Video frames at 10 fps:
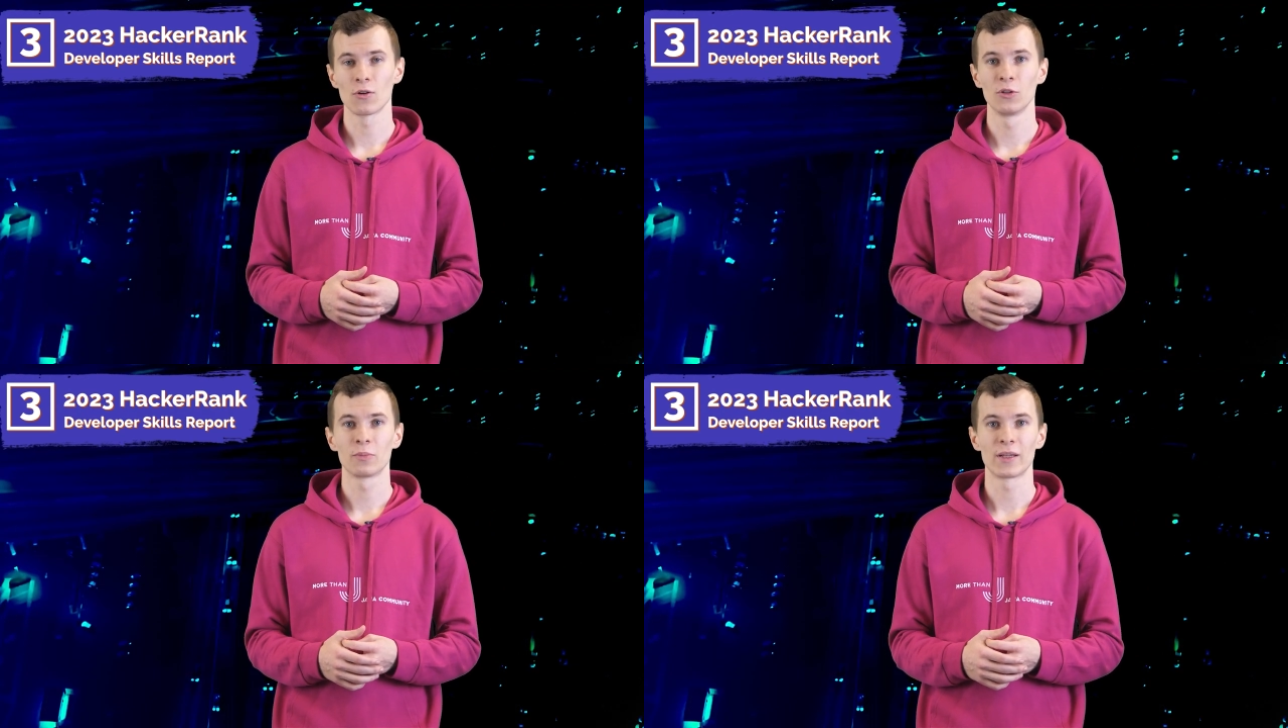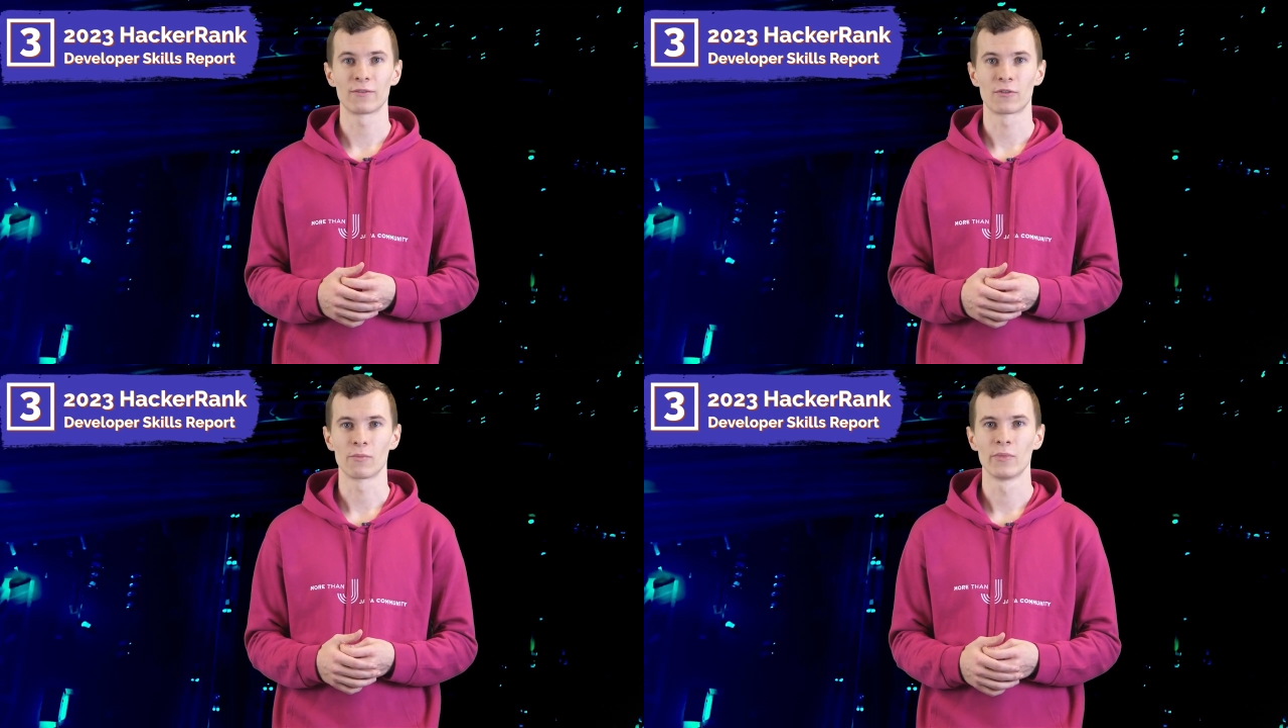own
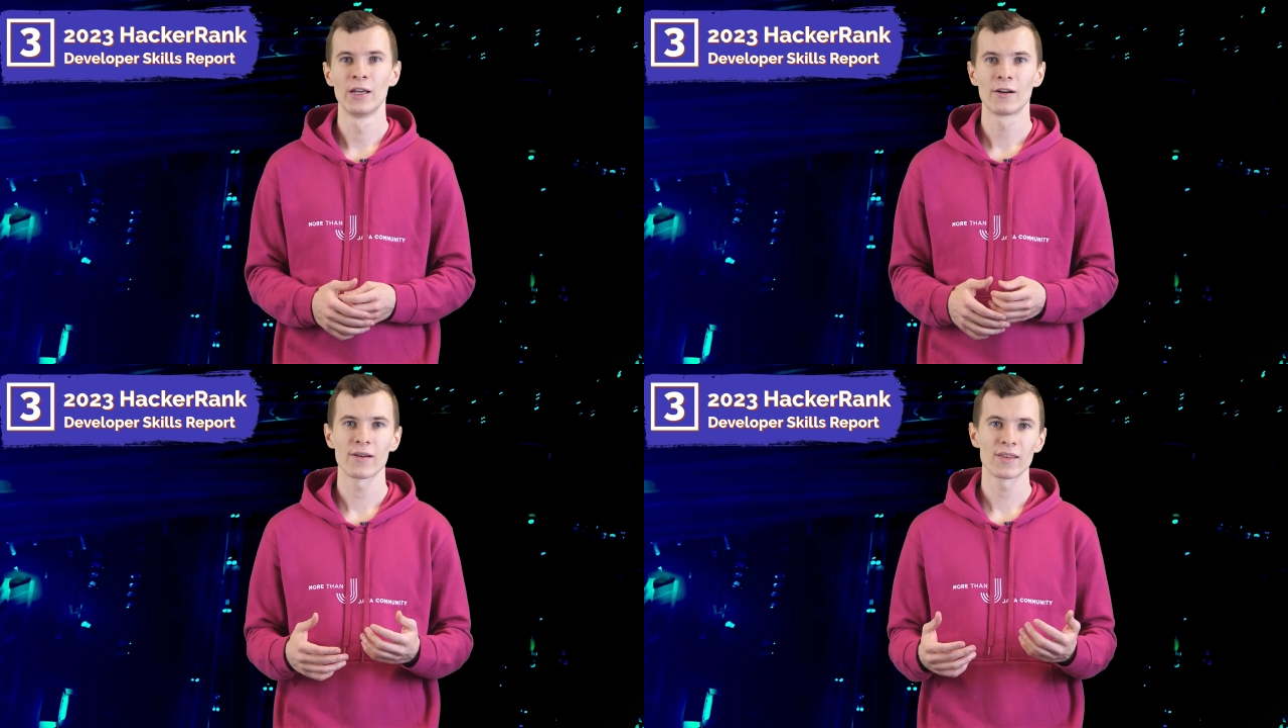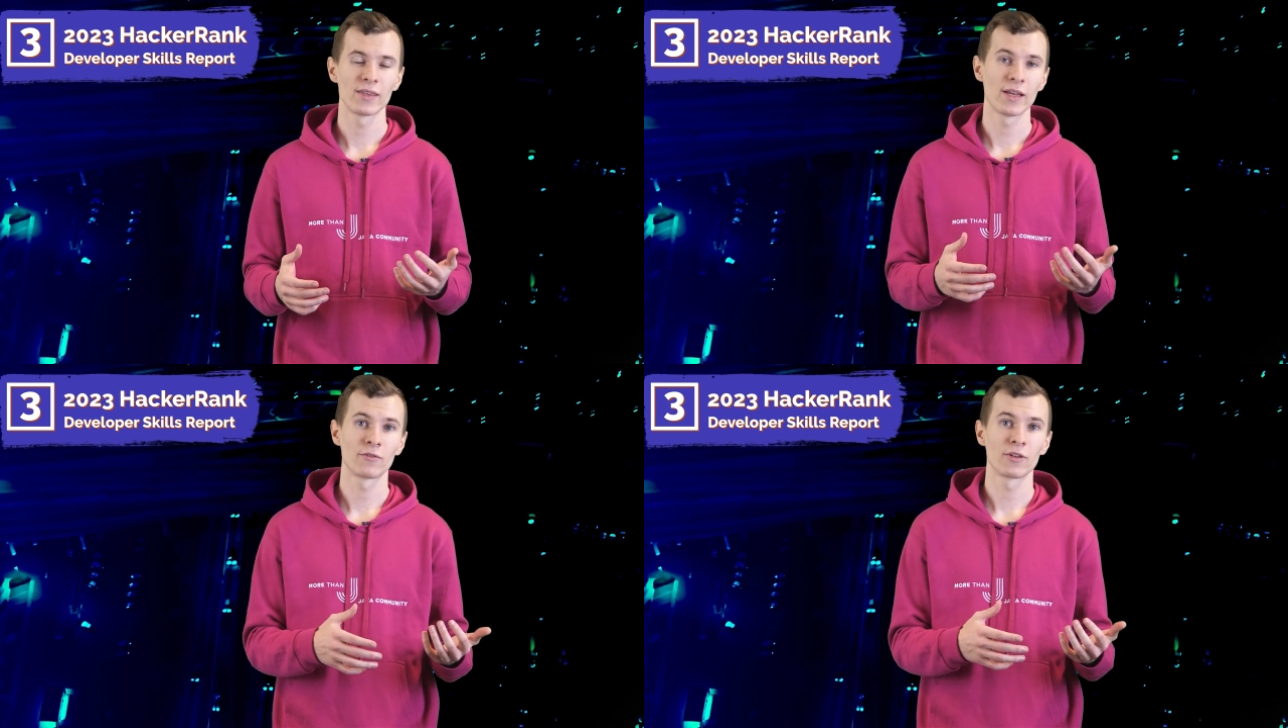platform, rather
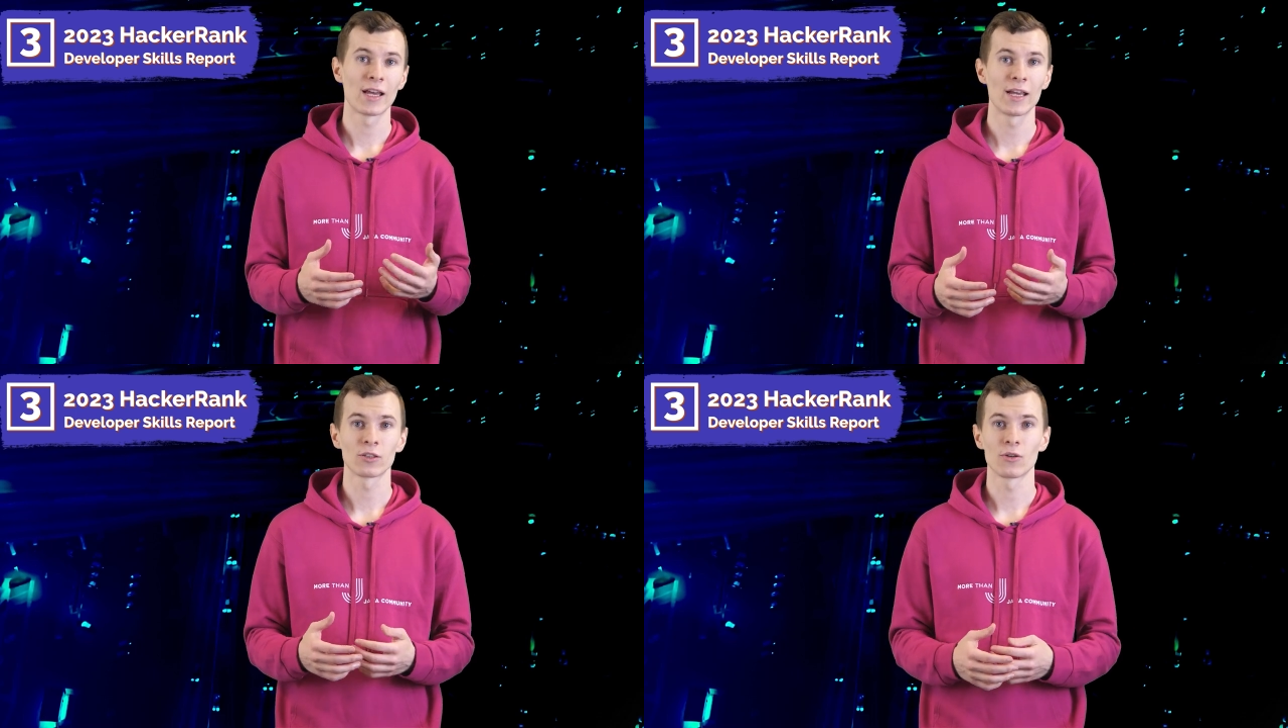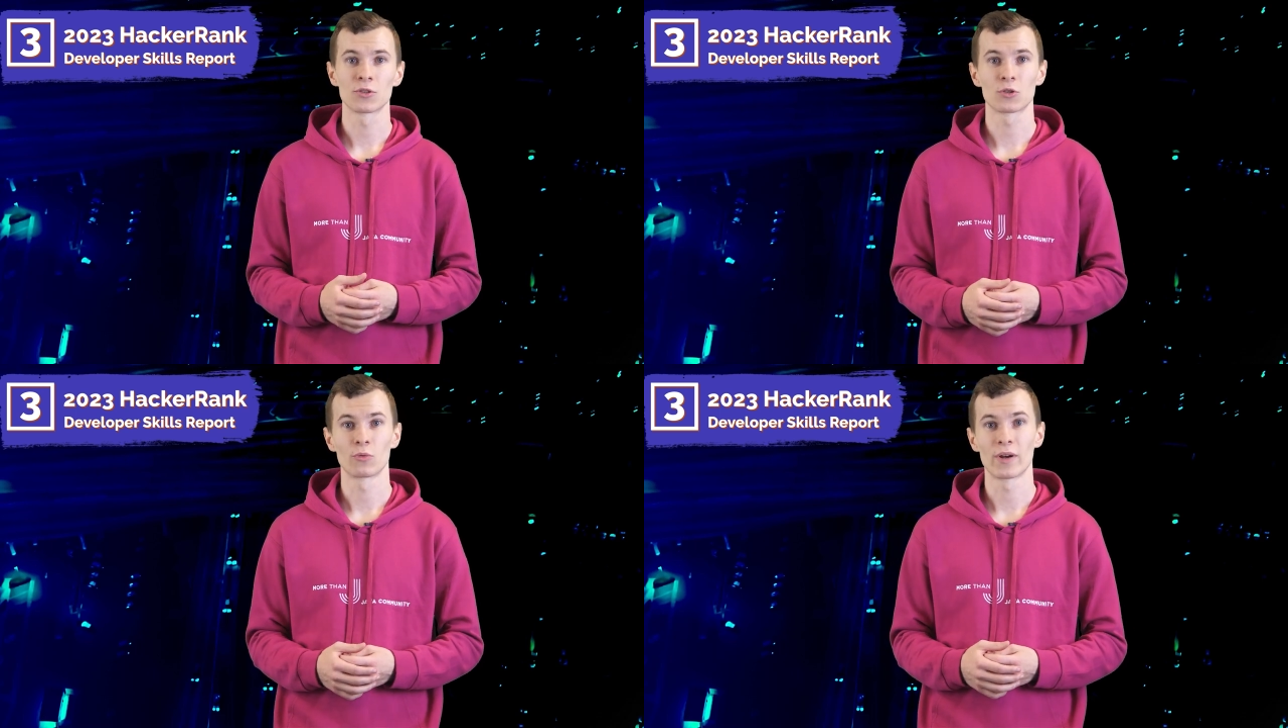than relying on
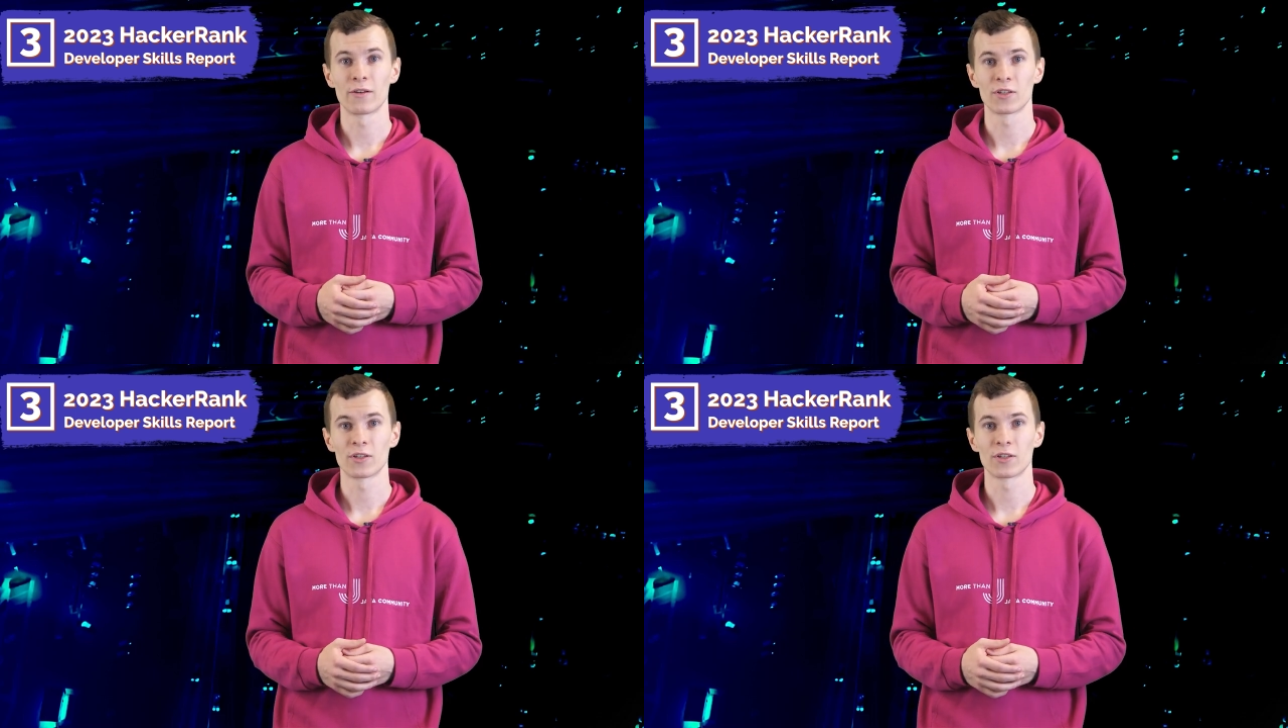survey